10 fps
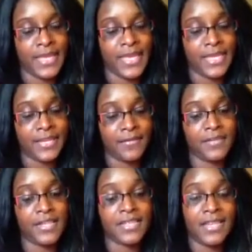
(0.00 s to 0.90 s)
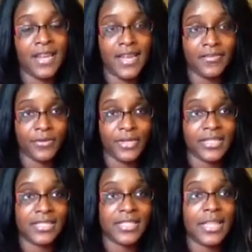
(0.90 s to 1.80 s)
And if they did have
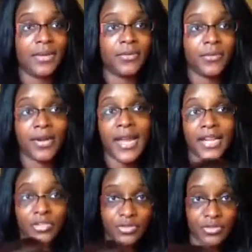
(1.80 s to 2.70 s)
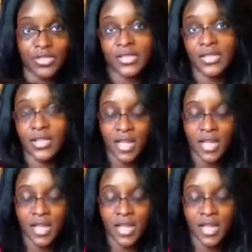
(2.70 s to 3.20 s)
wigs that were actually